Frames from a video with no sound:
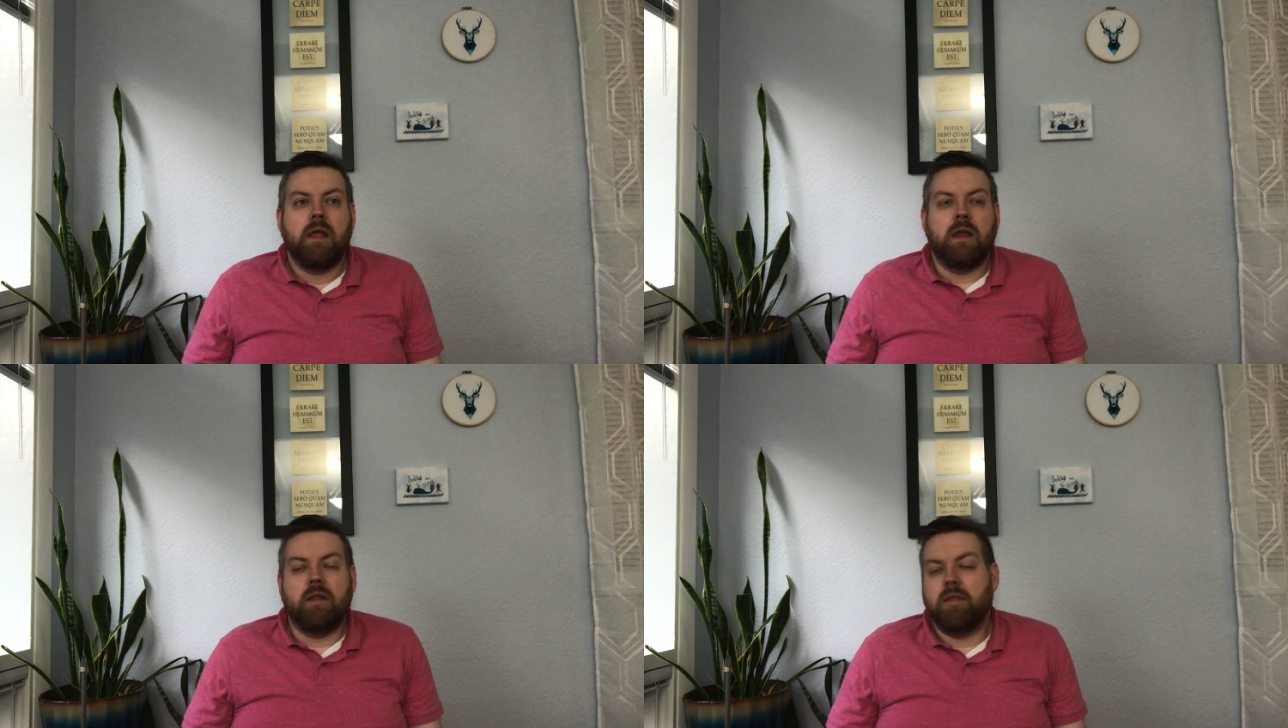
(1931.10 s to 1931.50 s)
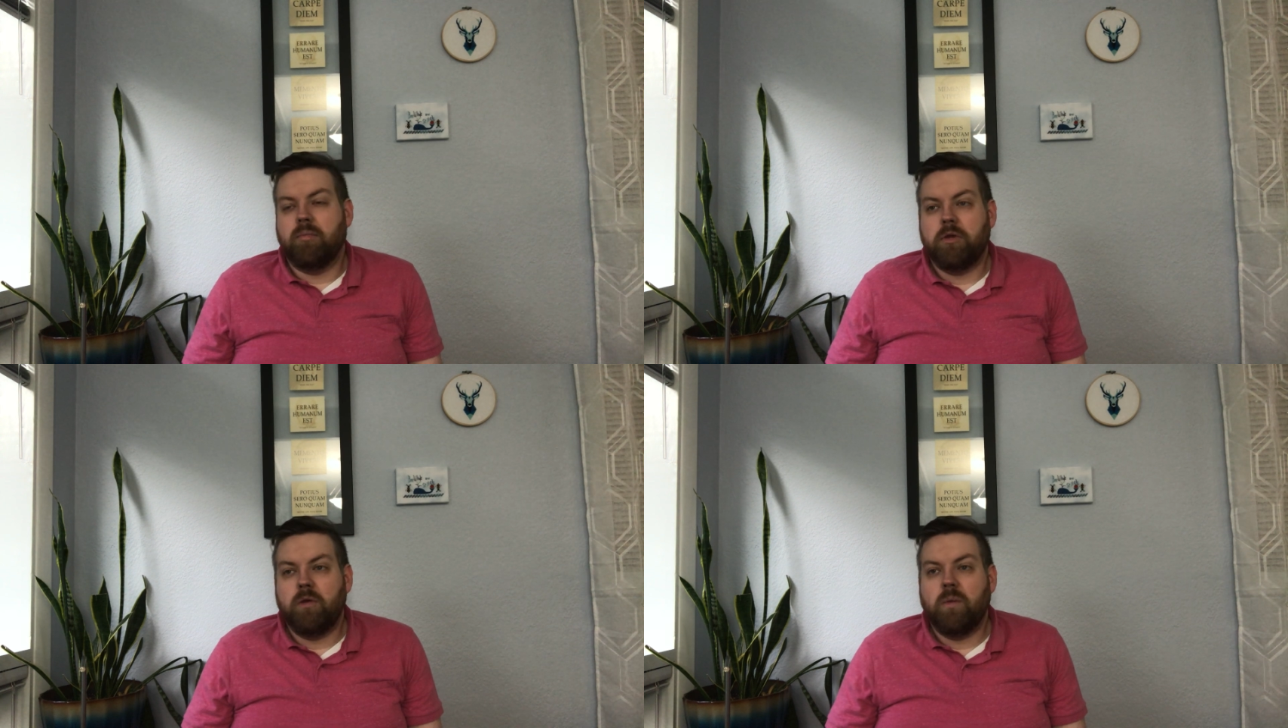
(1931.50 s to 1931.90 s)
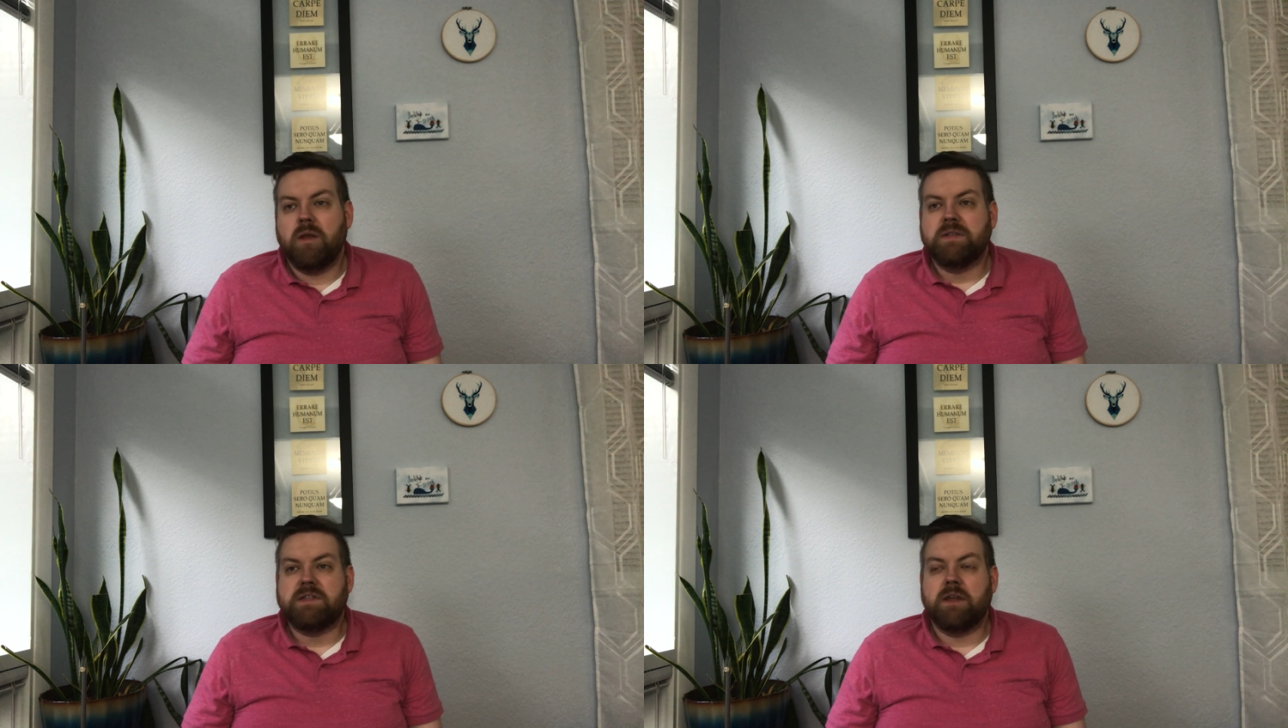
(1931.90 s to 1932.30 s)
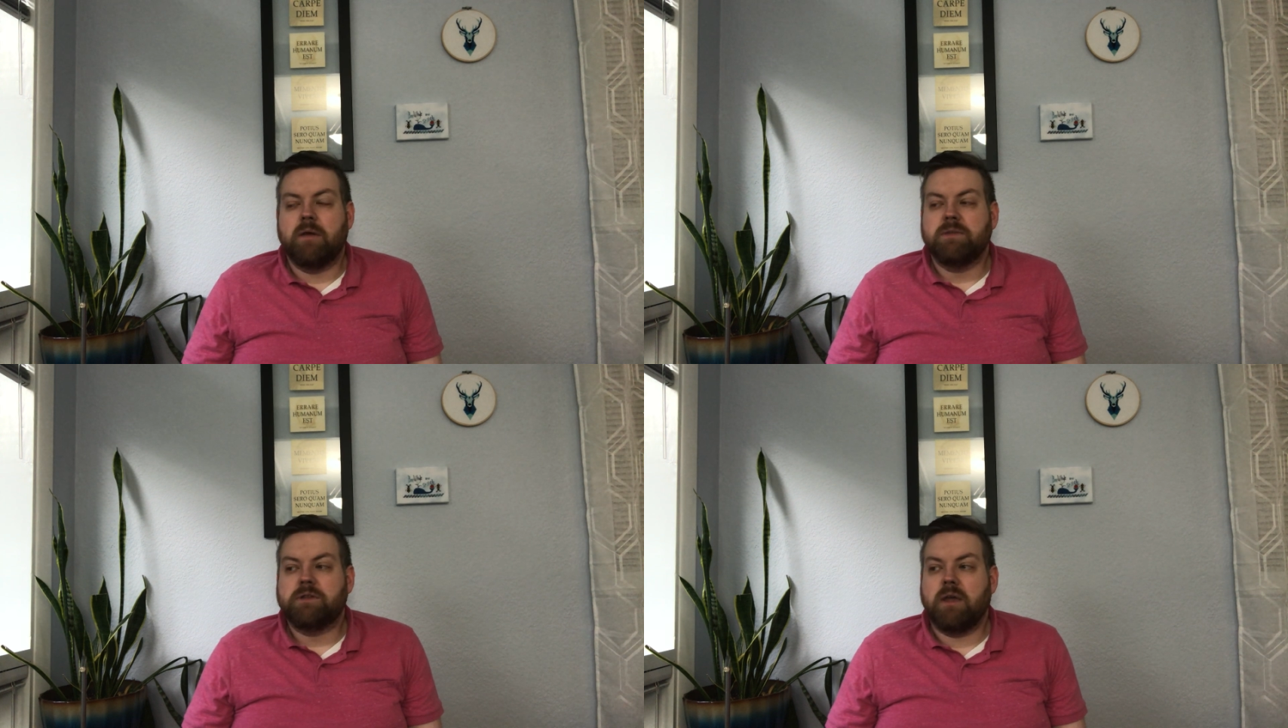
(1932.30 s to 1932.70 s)
any of the blue ones that I
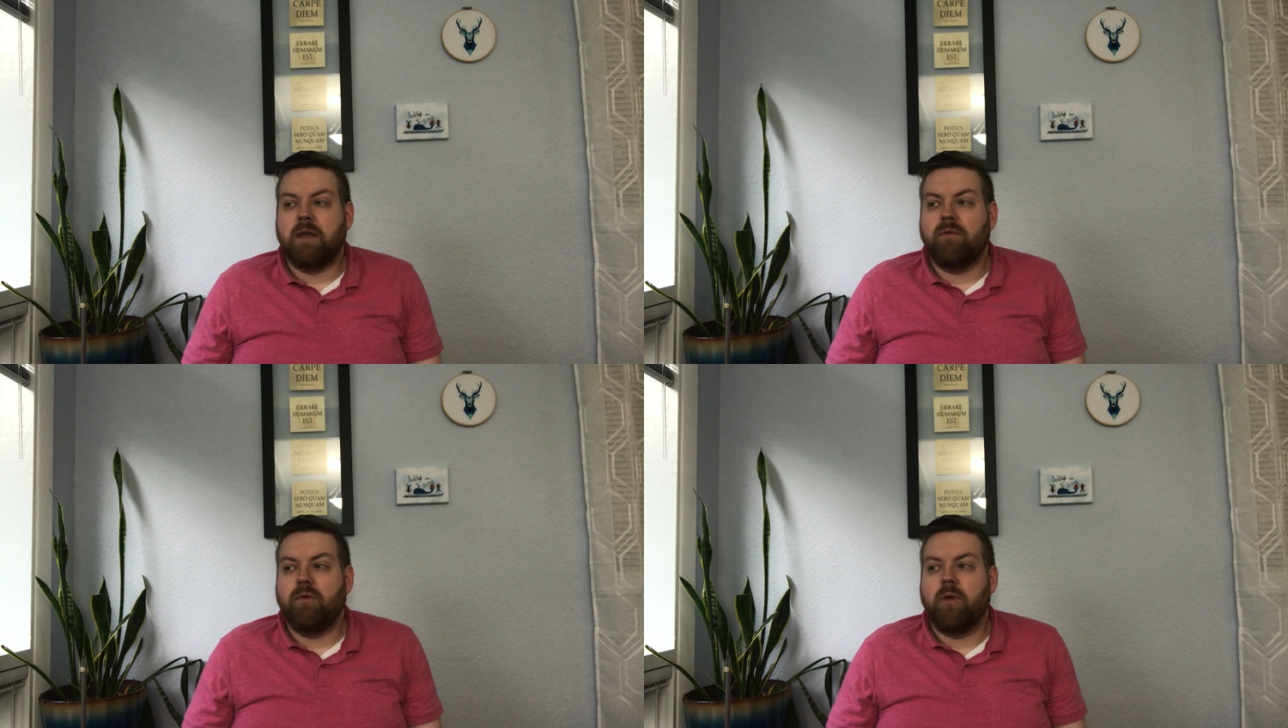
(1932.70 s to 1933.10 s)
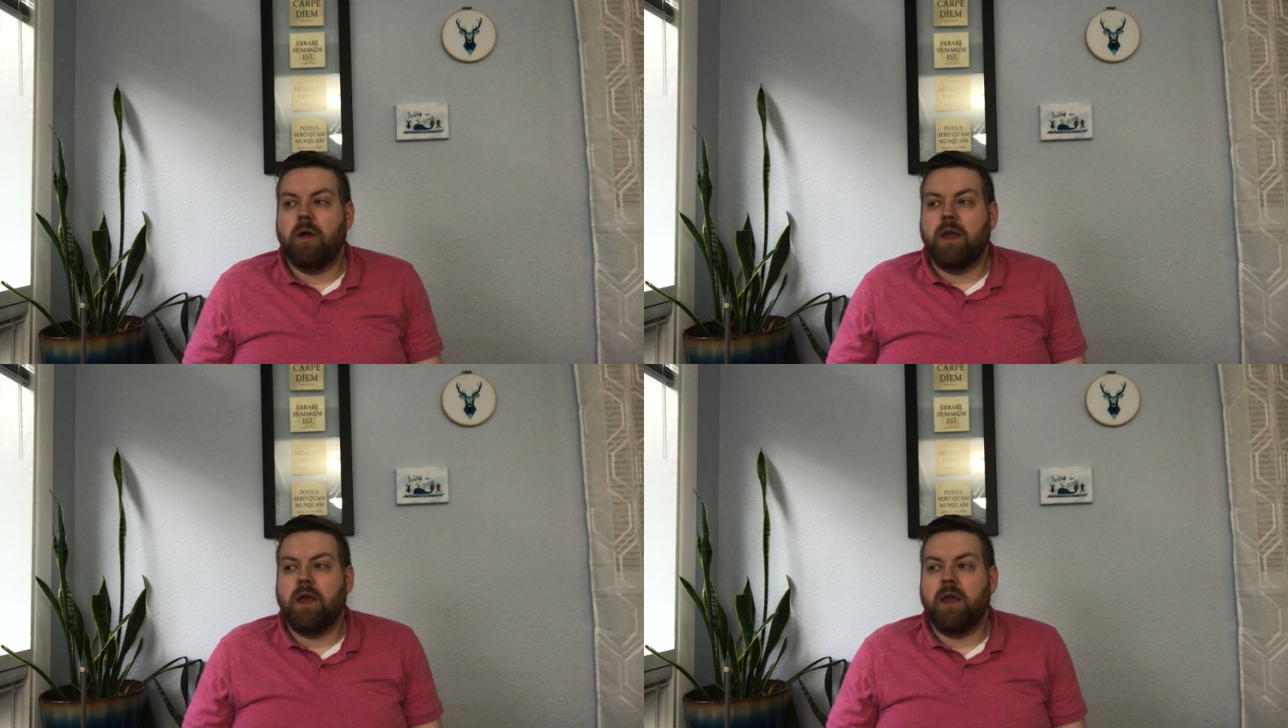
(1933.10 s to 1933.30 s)
was looking for,